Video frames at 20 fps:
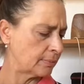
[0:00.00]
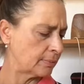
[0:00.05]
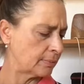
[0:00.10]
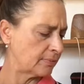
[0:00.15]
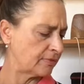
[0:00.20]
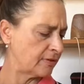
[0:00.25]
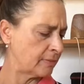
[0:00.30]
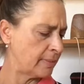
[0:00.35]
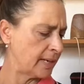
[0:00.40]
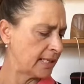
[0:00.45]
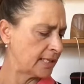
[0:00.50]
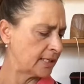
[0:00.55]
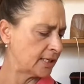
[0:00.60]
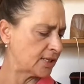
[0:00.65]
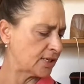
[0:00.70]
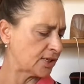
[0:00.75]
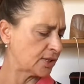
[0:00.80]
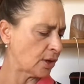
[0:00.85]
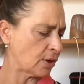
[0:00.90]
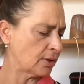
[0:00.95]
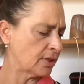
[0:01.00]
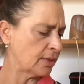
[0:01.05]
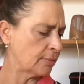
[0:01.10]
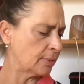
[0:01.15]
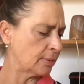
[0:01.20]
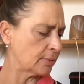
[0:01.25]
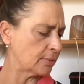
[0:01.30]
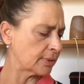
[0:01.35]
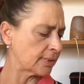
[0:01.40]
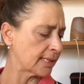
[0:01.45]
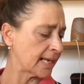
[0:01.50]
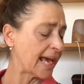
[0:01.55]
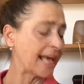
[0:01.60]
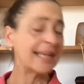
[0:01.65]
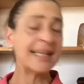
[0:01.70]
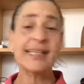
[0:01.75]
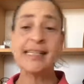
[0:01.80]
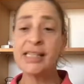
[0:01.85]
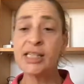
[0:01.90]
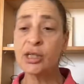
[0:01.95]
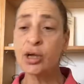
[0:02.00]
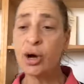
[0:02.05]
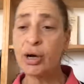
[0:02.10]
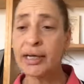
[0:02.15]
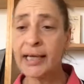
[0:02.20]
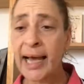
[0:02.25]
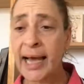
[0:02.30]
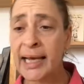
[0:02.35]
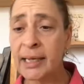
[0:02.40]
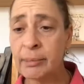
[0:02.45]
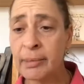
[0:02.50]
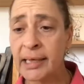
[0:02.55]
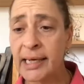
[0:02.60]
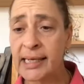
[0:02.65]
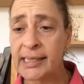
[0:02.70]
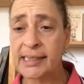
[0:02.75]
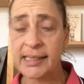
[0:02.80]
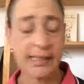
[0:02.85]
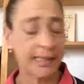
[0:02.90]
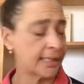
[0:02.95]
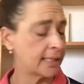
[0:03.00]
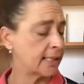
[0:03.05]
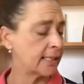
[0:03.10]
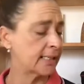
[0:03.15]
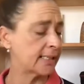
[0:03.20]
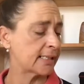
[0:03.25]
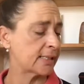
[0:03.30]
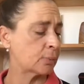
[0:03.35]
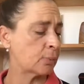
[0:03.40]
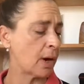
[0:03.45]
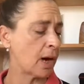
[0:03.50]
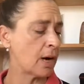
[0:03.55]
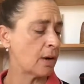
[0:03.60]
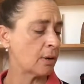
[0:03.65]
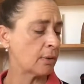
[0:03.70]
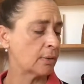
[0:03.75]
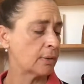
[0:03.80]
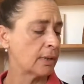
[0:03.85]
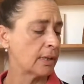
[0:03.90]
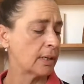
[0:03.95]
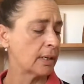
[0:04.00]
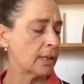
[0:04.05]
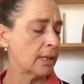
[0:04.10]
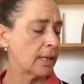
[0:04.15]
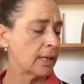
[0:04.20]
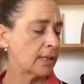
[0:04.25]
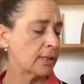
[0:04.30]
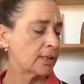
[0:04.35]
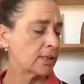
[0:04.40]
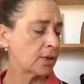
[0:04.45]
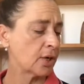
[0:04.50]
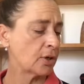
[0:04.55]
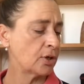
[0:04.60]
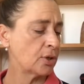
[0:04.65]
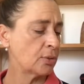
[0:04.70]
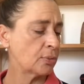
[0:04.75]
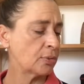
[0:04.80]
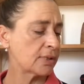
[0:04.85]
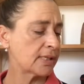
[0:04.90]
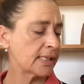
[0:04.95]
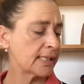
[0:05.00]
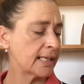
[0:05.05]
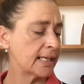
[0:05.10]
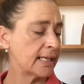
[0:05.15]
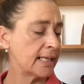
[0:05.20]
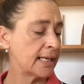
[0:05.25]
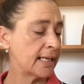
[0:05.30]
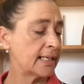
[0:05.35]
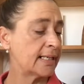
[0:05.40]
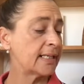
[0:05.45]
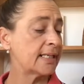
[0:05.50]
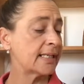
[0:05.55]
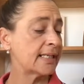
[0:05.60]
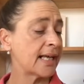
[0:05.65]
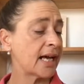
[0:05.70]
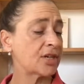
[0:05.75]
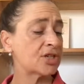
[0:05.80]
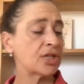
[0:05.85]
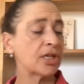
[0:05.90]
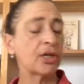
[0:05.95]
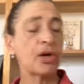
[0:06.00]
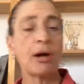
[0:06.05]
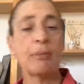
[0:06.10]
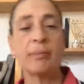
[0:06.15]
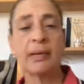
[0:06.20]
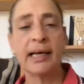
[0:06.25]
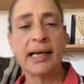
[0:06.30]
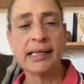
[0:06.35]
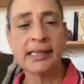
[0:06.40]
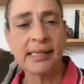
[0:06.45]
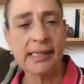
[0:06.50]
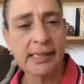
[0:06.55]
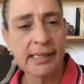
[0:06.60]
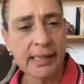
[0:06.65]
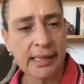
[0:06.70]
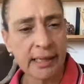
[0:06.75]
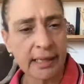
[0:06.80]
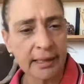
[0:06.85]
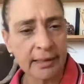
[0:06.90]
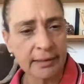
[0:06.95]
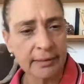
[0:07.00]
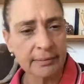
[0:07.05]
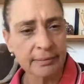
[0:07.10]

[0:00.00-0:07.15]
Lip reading: fermented solubles. And this has got cane molasses in it as well. So you will see here, this has actually got molasses in it.